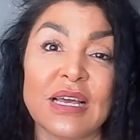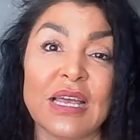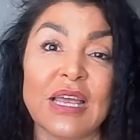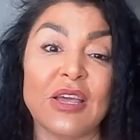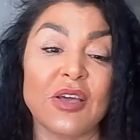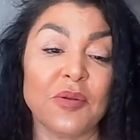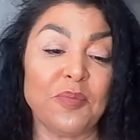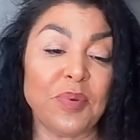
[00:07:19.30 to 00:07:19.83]

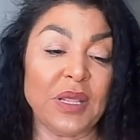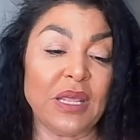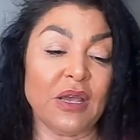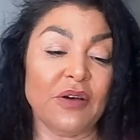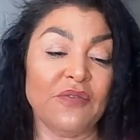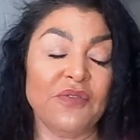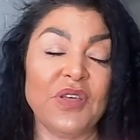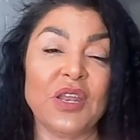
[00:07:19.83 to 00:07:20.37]
it could be
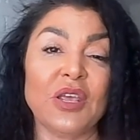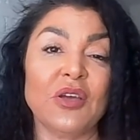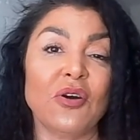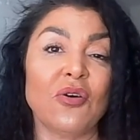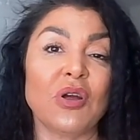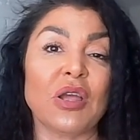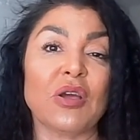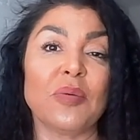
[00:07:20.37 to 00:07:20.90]
a
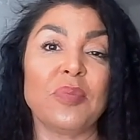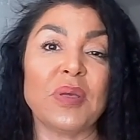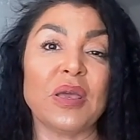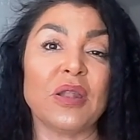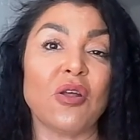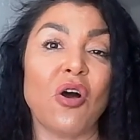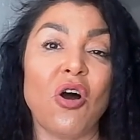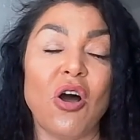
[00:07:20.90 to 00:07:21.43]
video, it could be
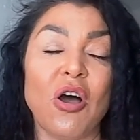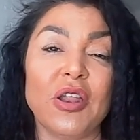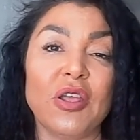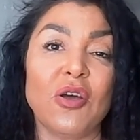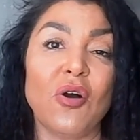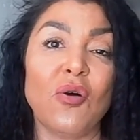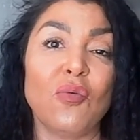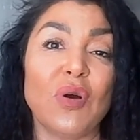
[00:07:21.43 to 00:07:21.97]
an
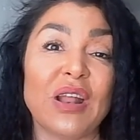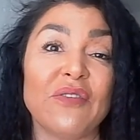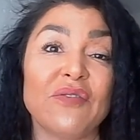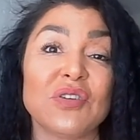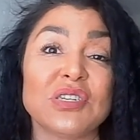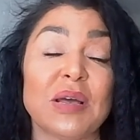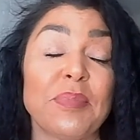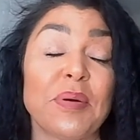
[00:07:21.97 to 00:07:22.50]
audio,
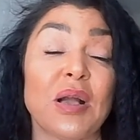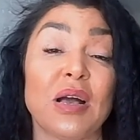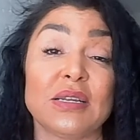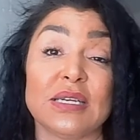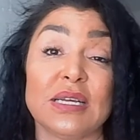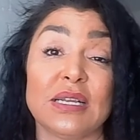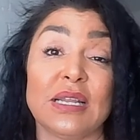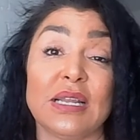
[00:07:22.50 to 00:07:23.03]
whatever type of
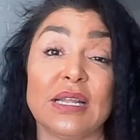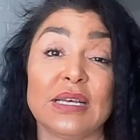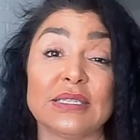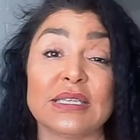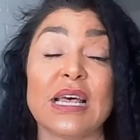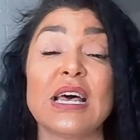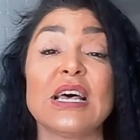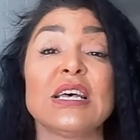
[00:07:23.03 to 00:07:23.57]
content it
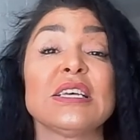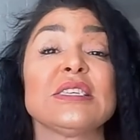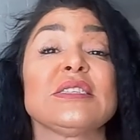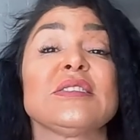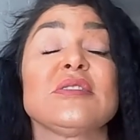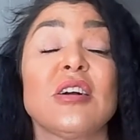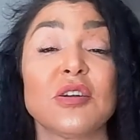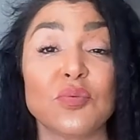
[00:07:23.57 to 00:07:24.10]
is.
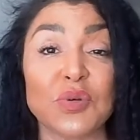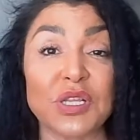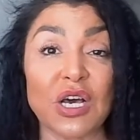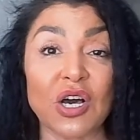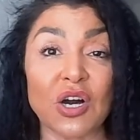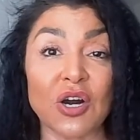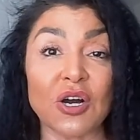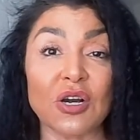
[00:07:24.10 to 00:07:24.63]
Start with a
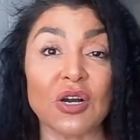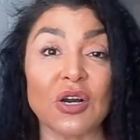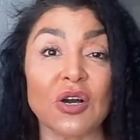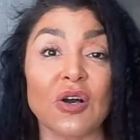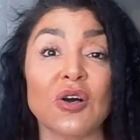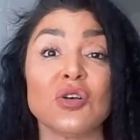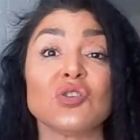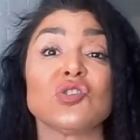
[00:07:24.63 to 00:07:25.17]
hook
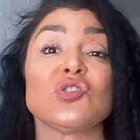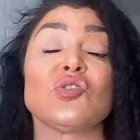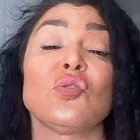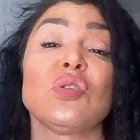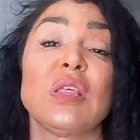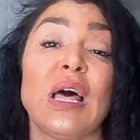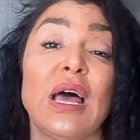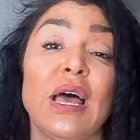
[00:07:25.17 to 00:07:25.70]

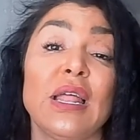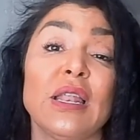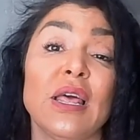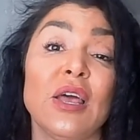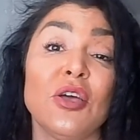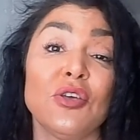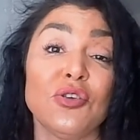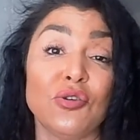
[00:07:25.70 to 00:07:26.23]
so that
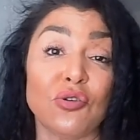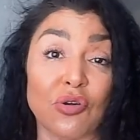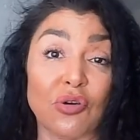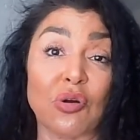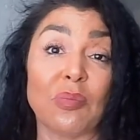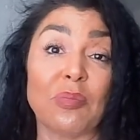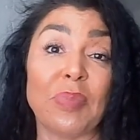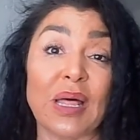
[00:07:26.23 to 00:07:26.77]
you are
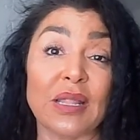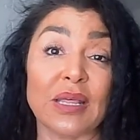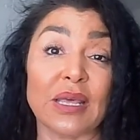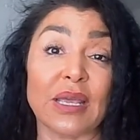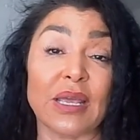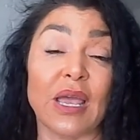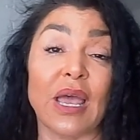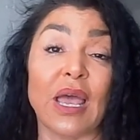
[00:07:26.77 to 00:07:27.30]

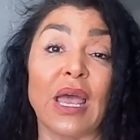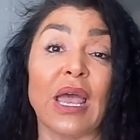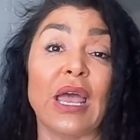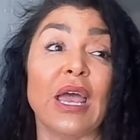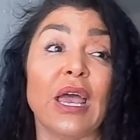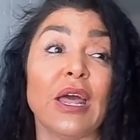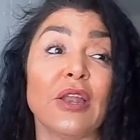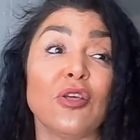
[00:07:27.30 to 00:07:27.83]
compelling
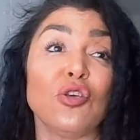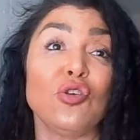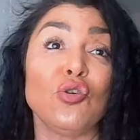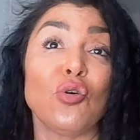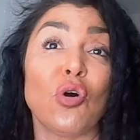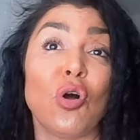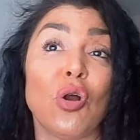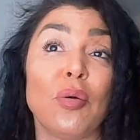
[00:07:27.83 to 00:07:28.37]
and
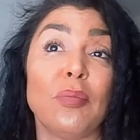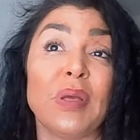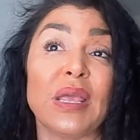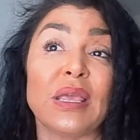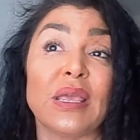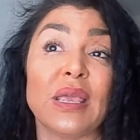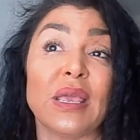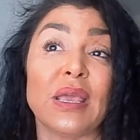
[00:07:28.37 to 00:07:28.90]
you are
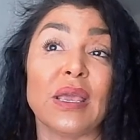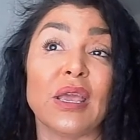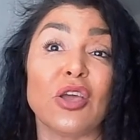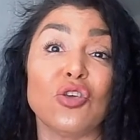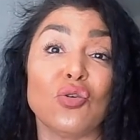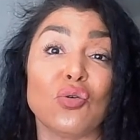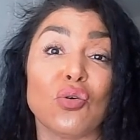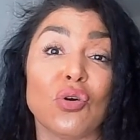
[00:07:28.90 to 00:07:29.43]
making
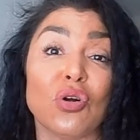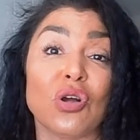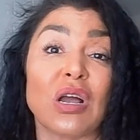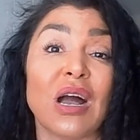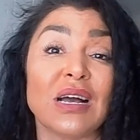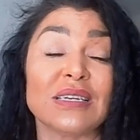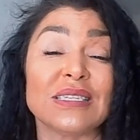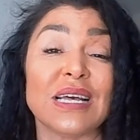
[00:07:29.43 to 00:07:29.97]
your
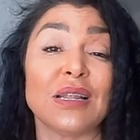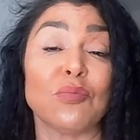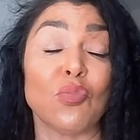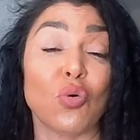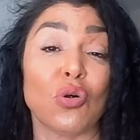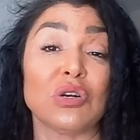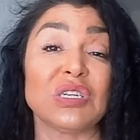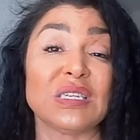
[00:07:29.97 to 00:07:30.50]
content
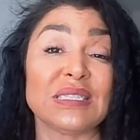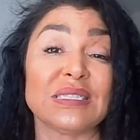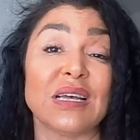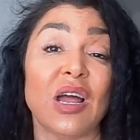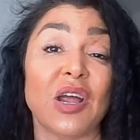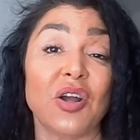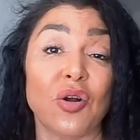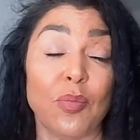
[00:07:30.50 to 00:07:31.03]
more
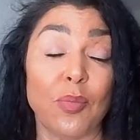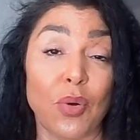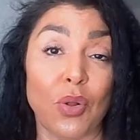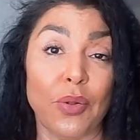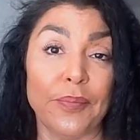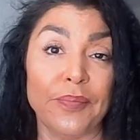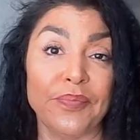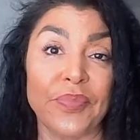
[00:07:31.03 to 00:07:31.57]

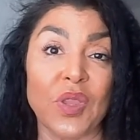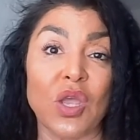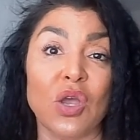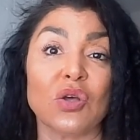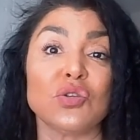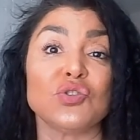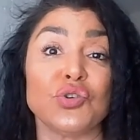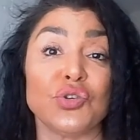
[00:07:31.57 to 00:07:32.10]
desirable
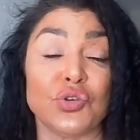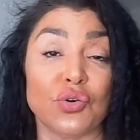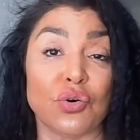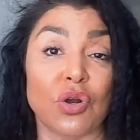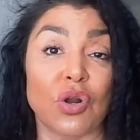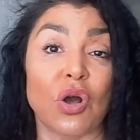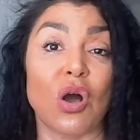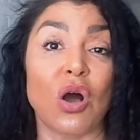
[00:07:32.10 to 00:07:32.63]
to
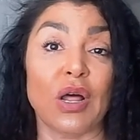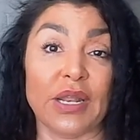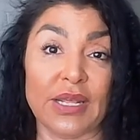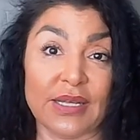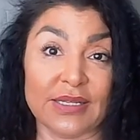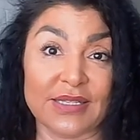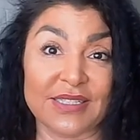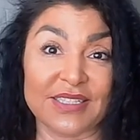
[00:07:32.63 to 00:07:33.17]
your
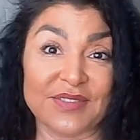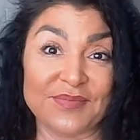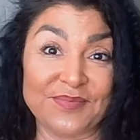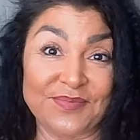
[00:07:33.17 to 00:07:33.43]
audience.